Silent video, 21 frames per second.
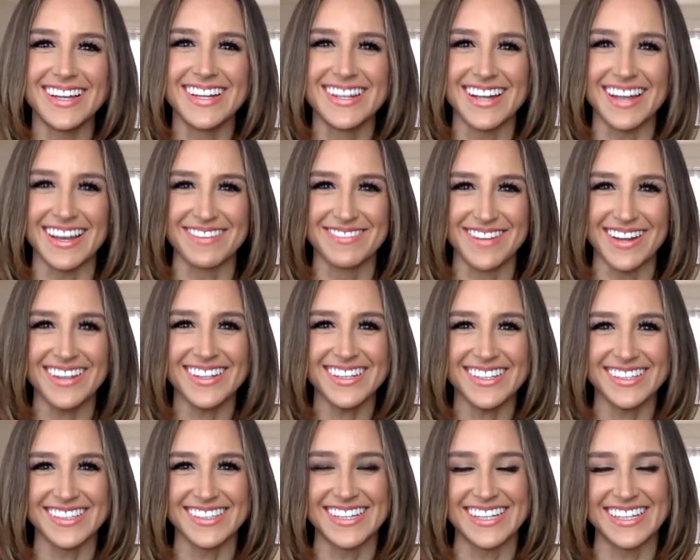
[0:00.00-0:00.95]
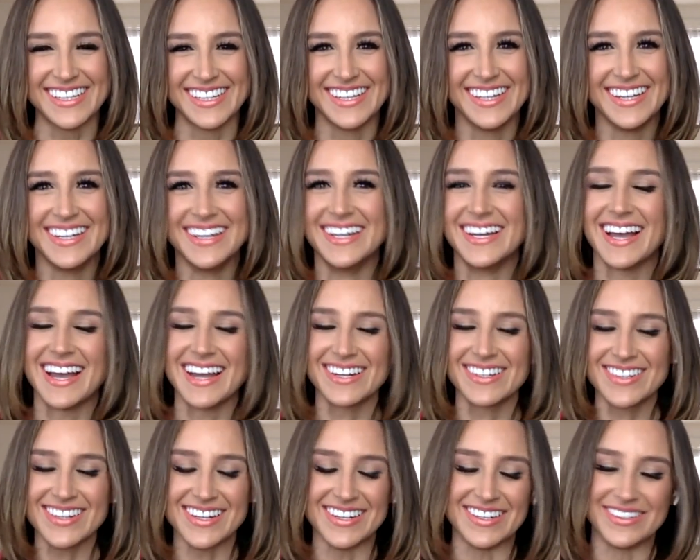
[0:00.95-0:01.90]
I'm not gonna like, I
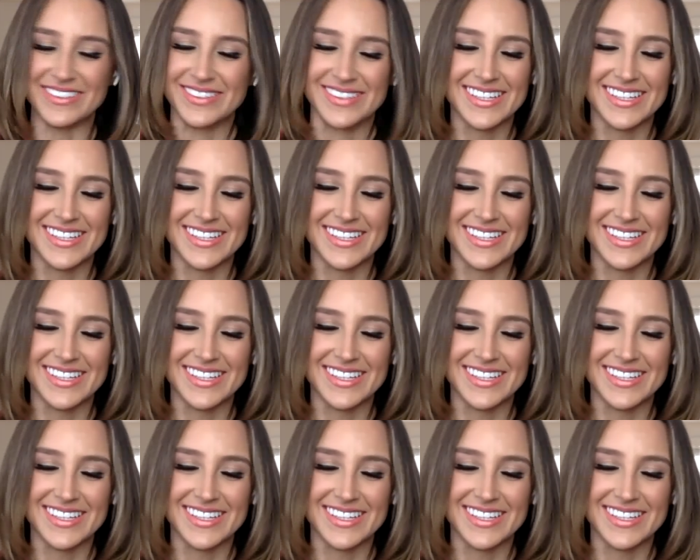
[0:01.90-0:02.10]
don't know.